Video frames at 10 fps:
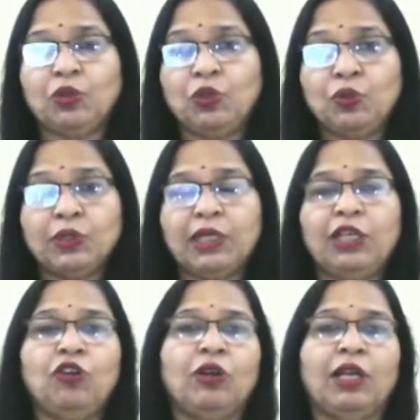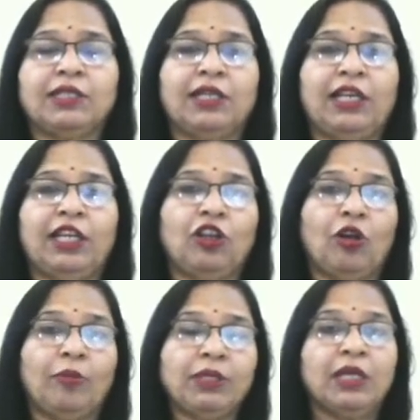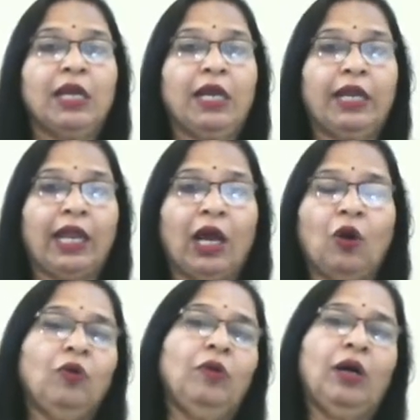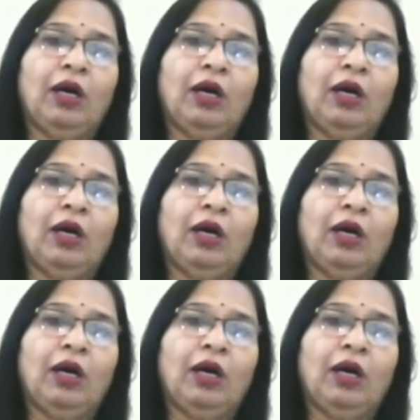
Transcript: So using neoclassical economics, now